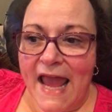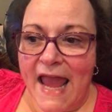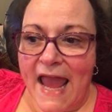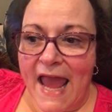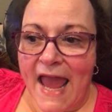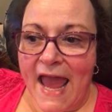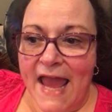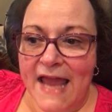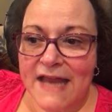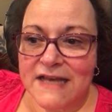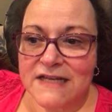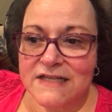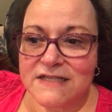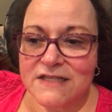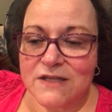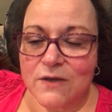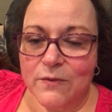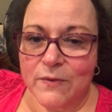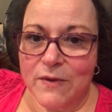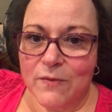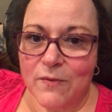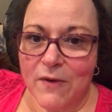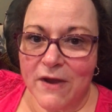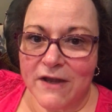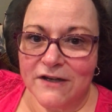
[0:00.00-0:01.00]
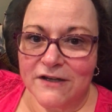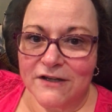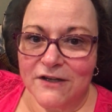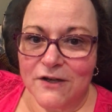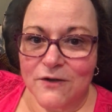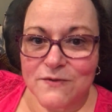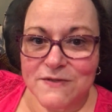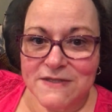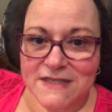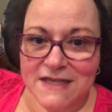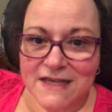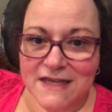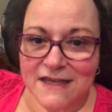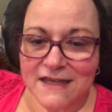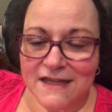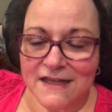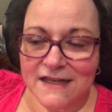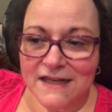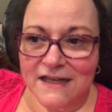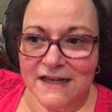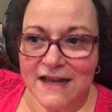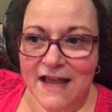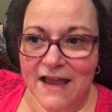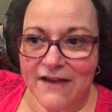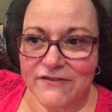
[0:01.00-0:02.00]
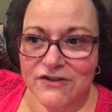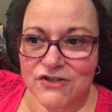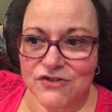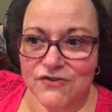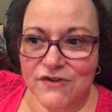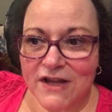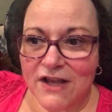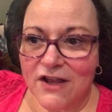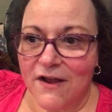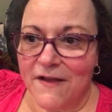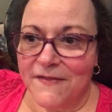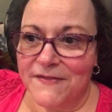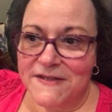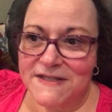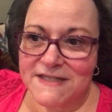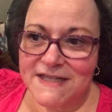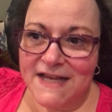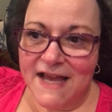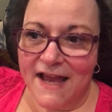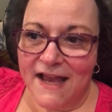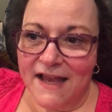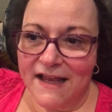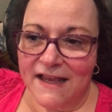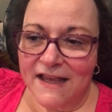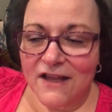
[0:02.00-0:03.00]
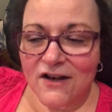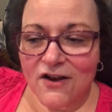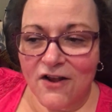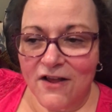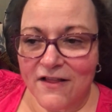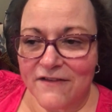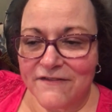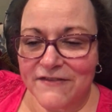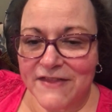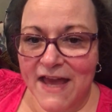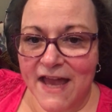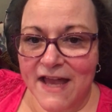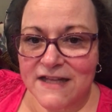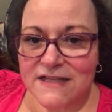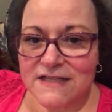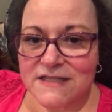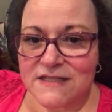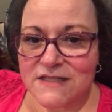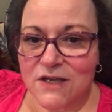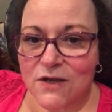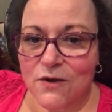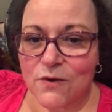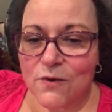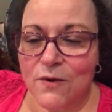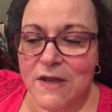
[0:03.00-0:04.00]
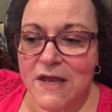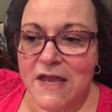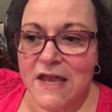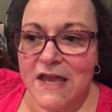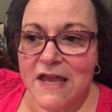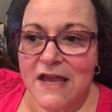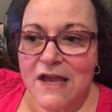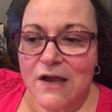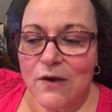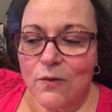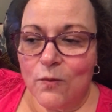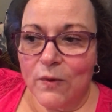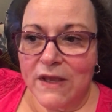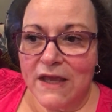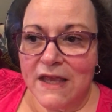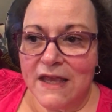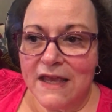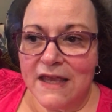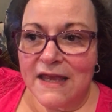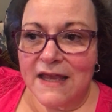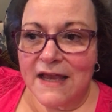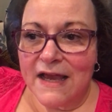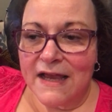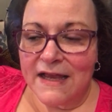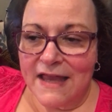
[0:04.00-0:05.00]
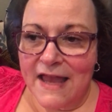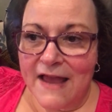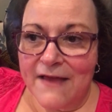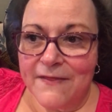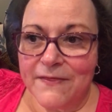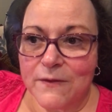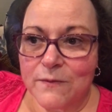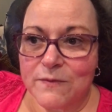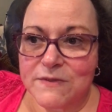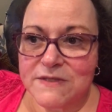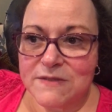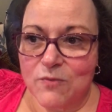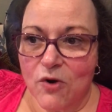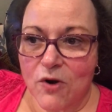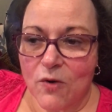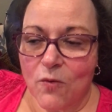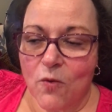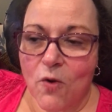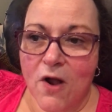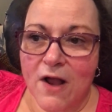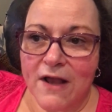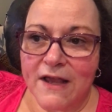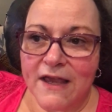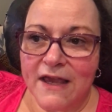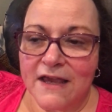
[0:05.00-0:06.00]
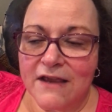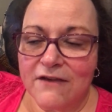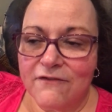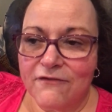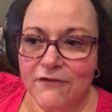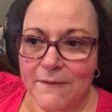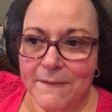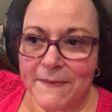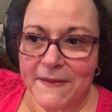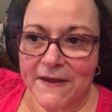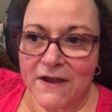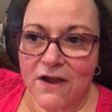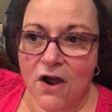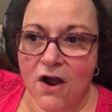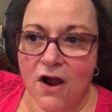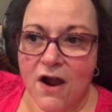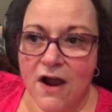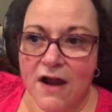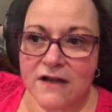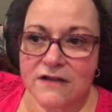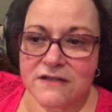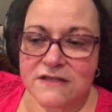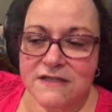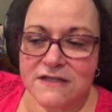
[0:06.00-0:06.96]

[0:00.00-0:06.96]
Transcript: And so we wanted to go see it and have a drink on the deck and all of that. So there was more walking from the car